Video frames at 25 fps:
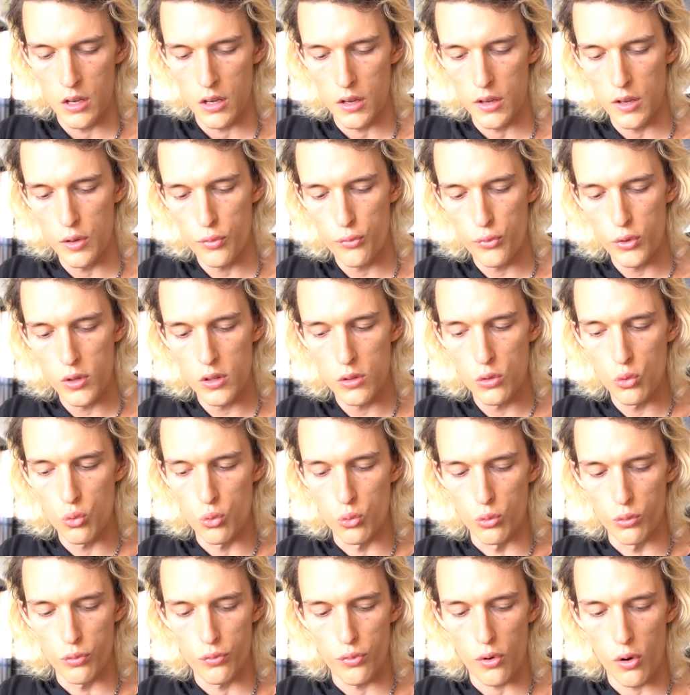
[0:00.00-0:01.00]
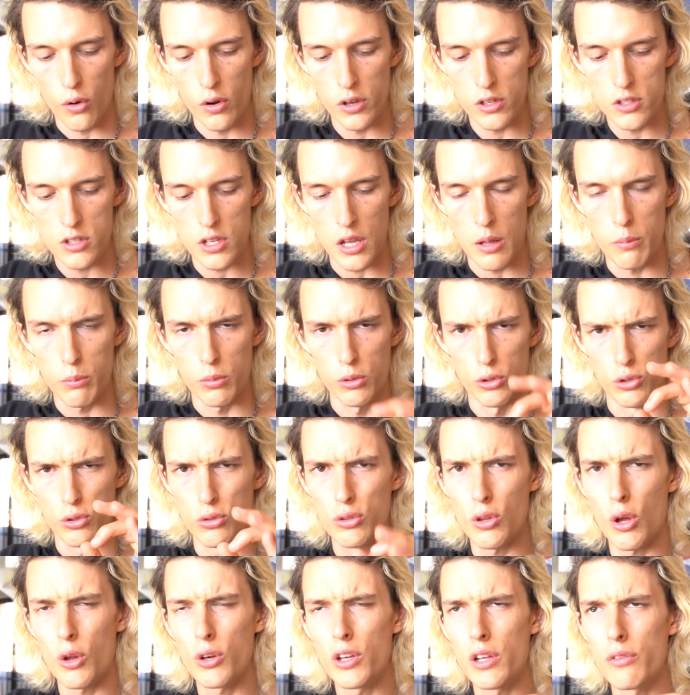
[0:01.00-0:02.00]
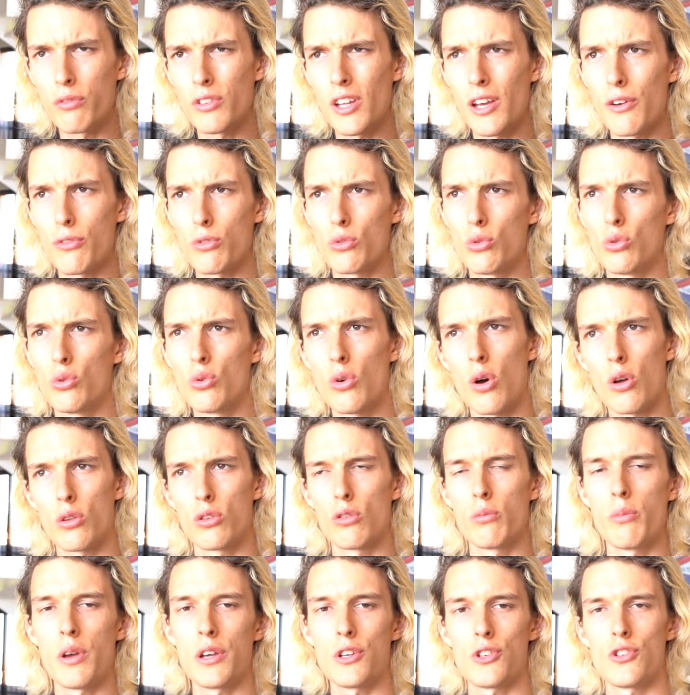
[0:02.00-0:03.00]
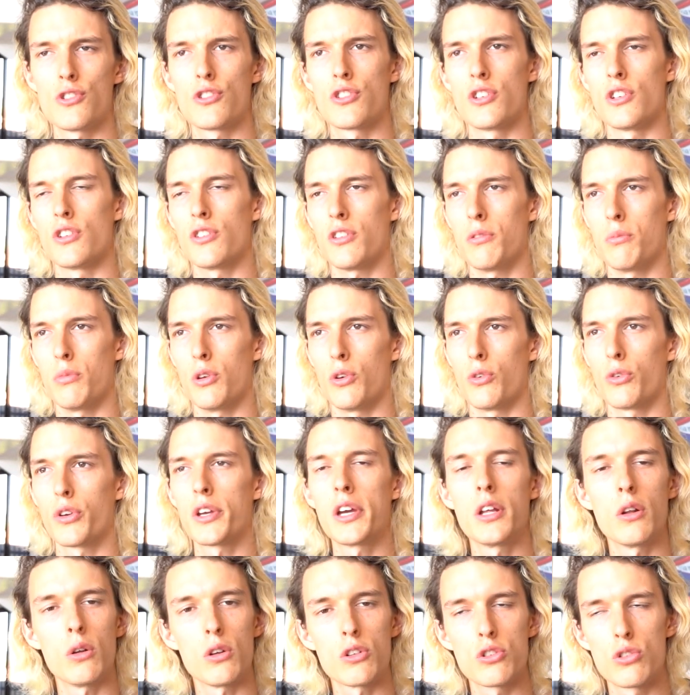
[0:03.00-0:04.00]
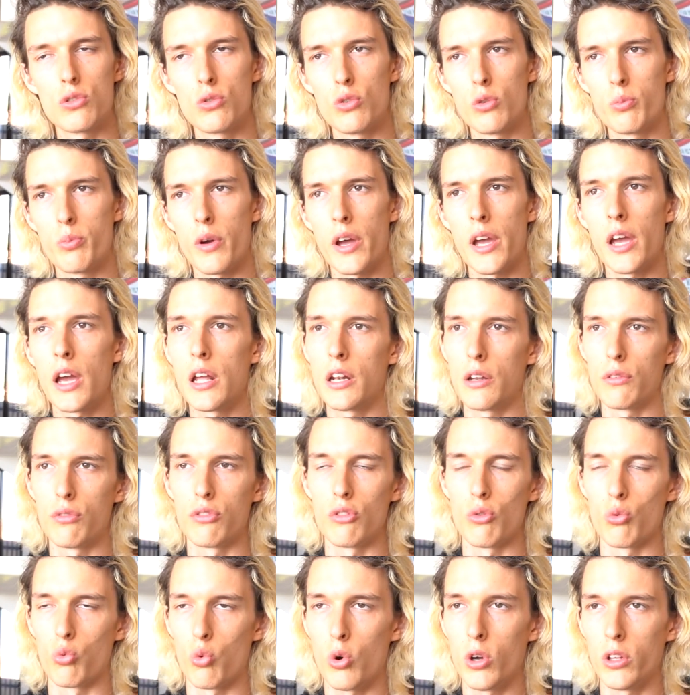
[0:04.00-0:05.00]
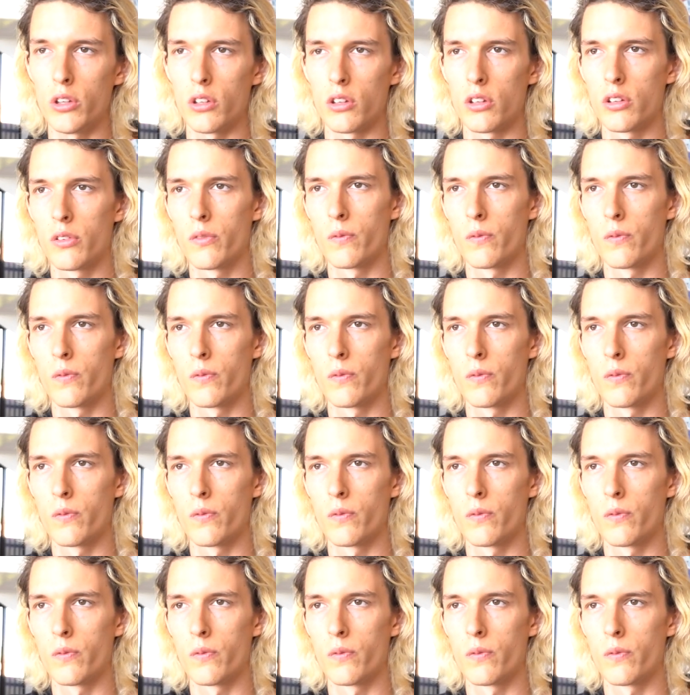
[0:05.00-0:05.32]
if we do, for example, you don't even have to do automation system here. You can also do it by hand if you want.